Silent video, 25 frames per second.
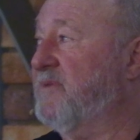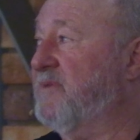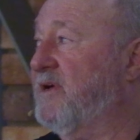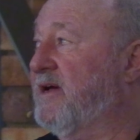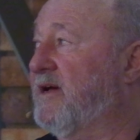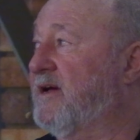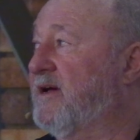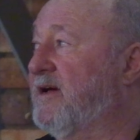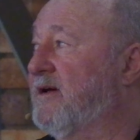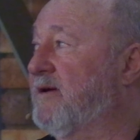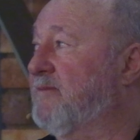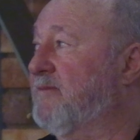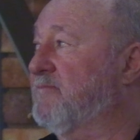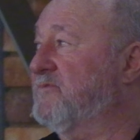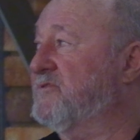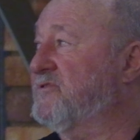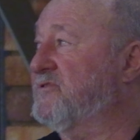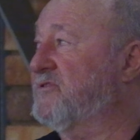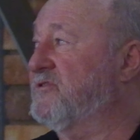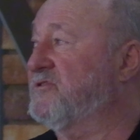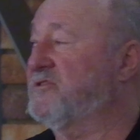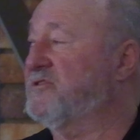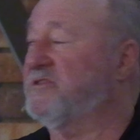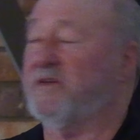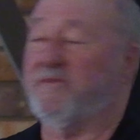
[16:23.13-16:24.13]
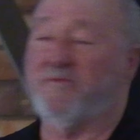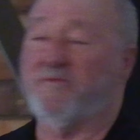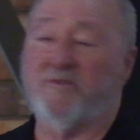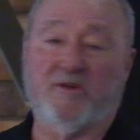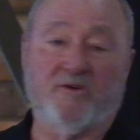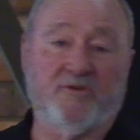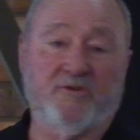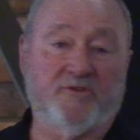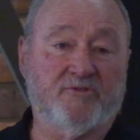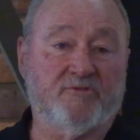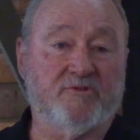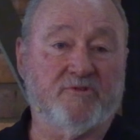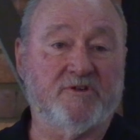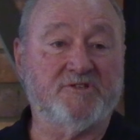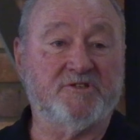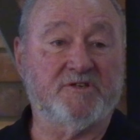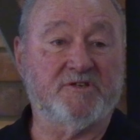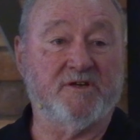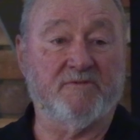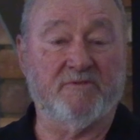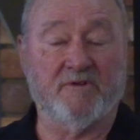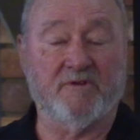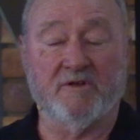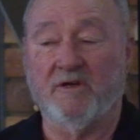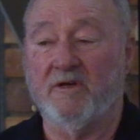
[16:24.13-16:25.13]
um,
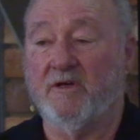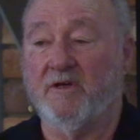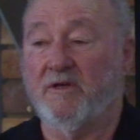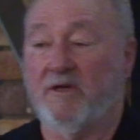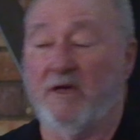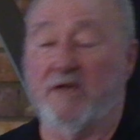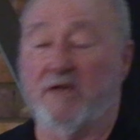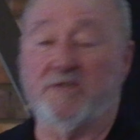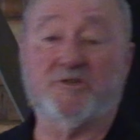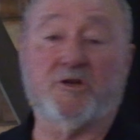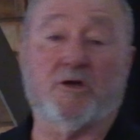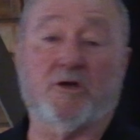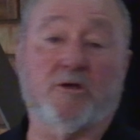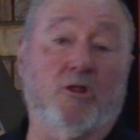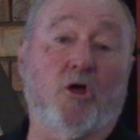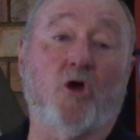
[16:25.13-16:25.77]
27037. It's